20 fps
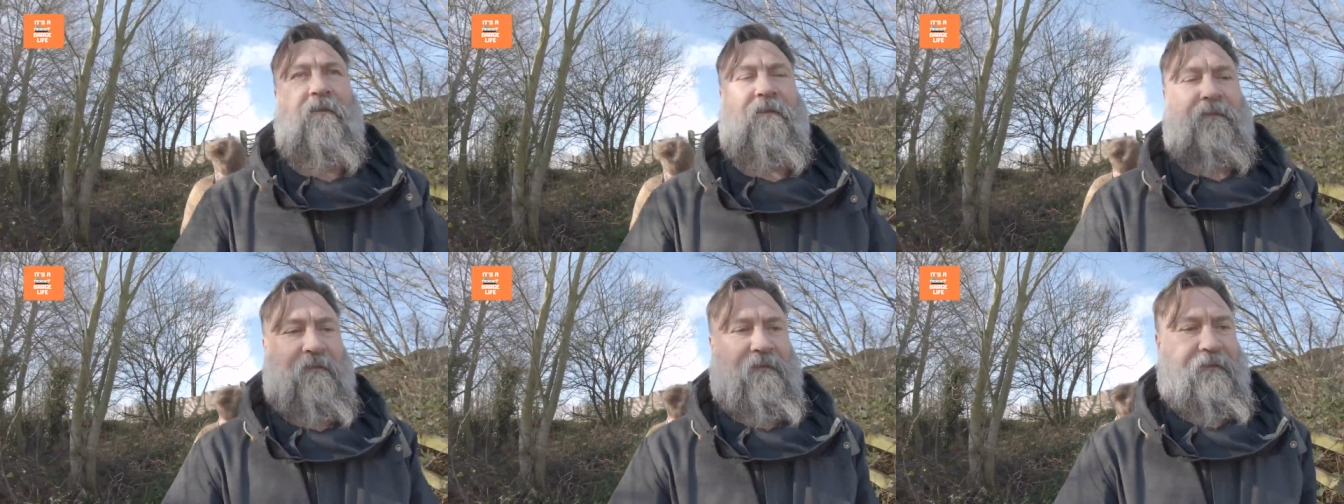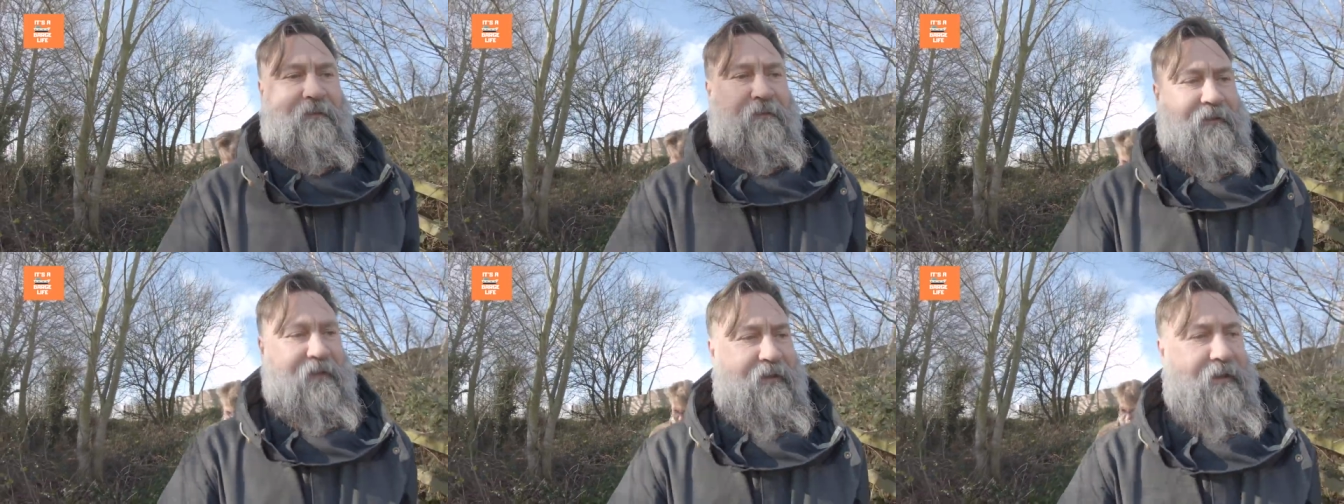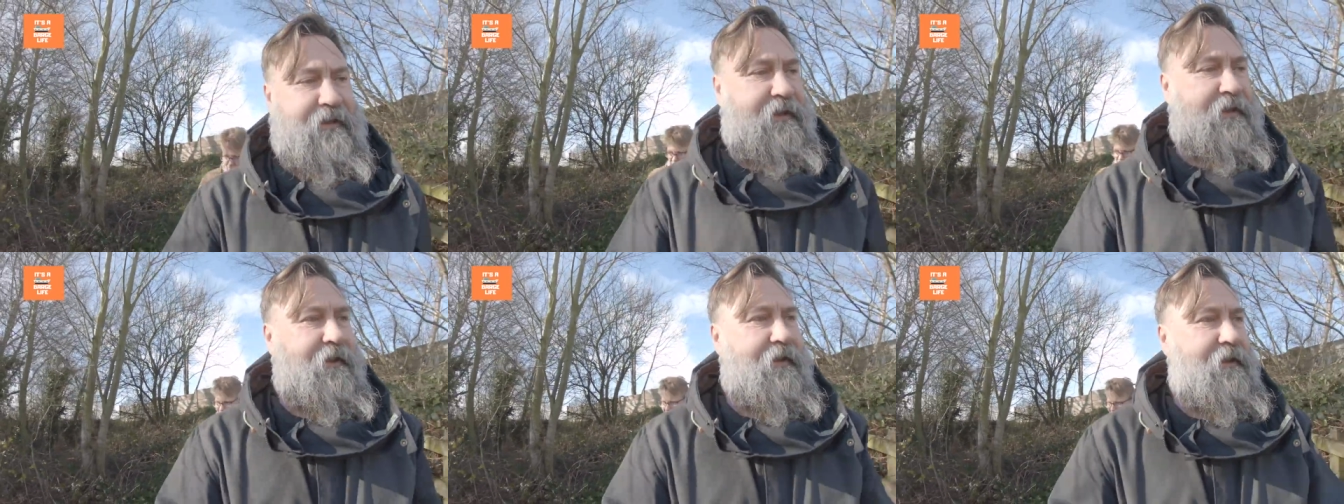Spent all
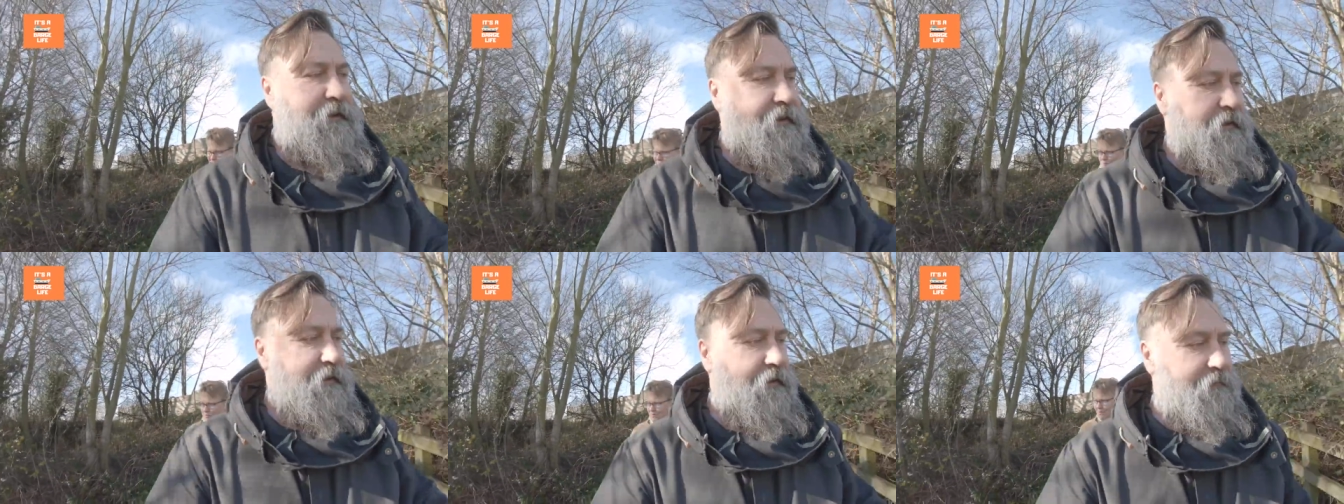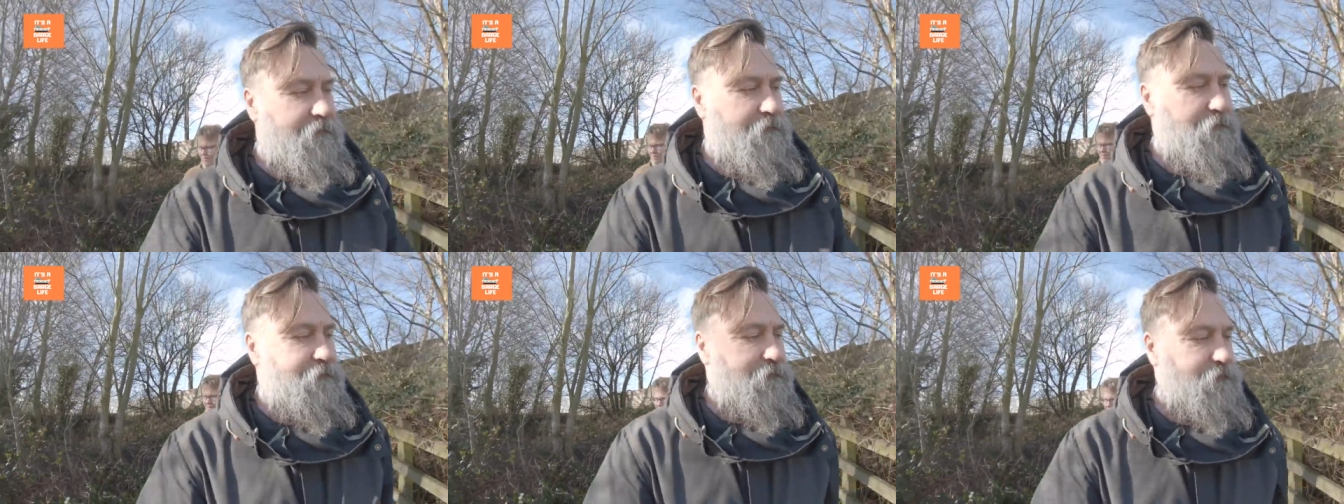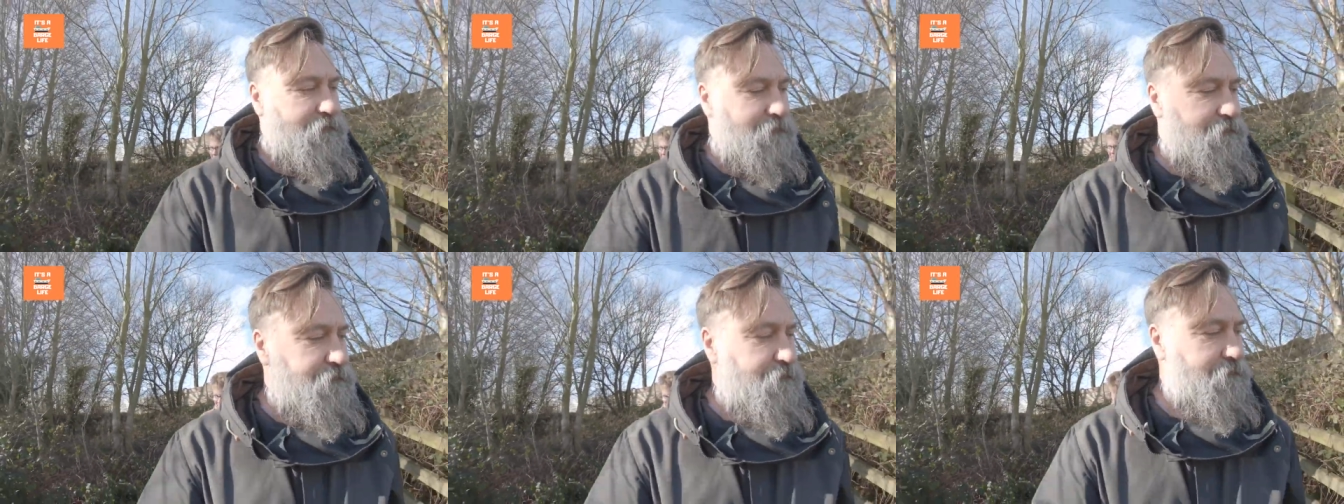morning obsessing
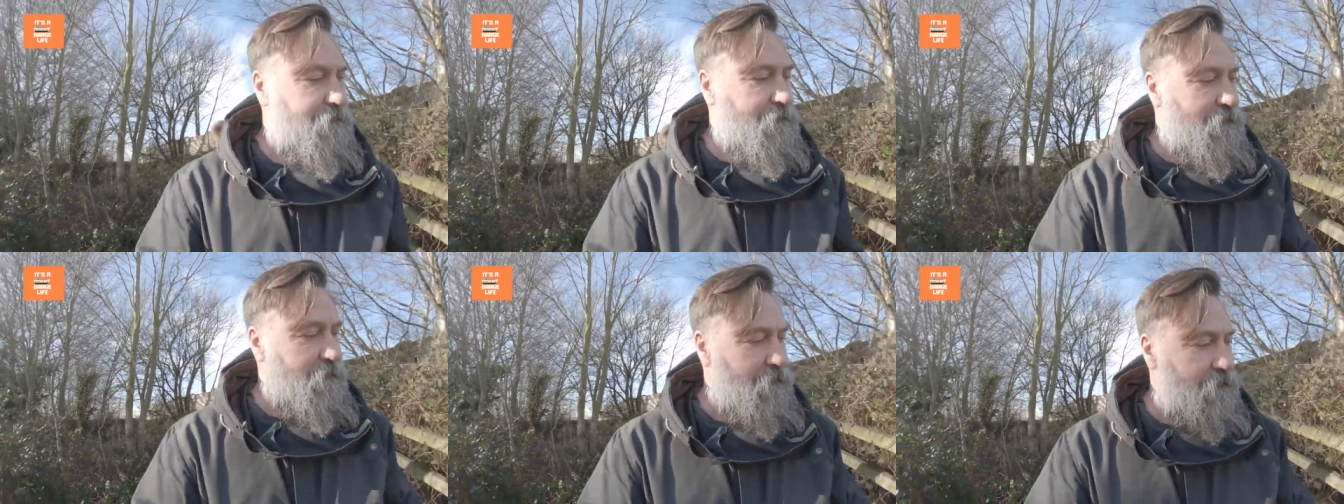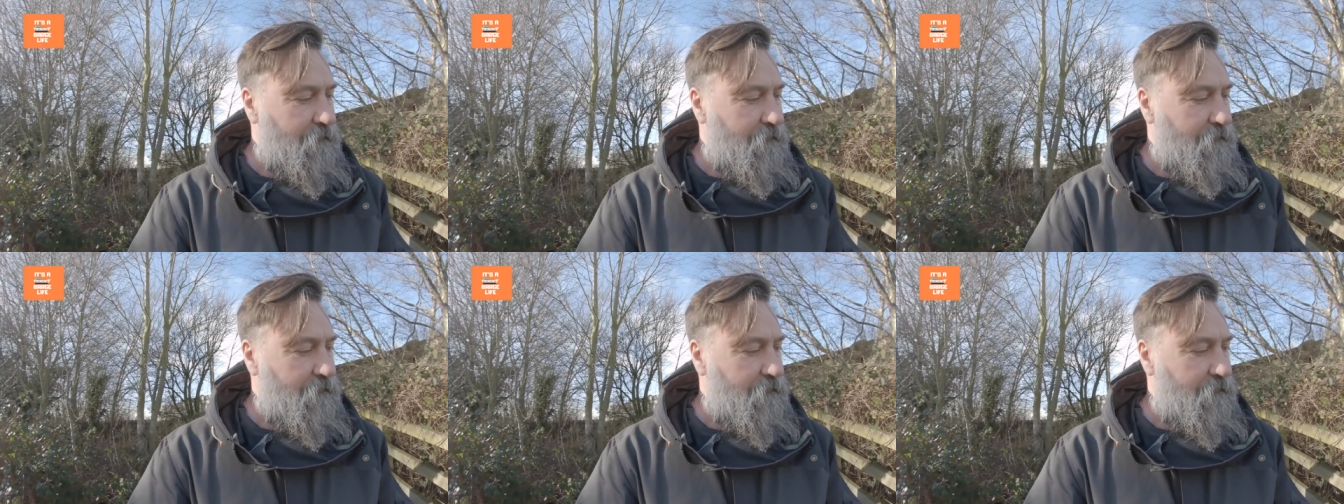about something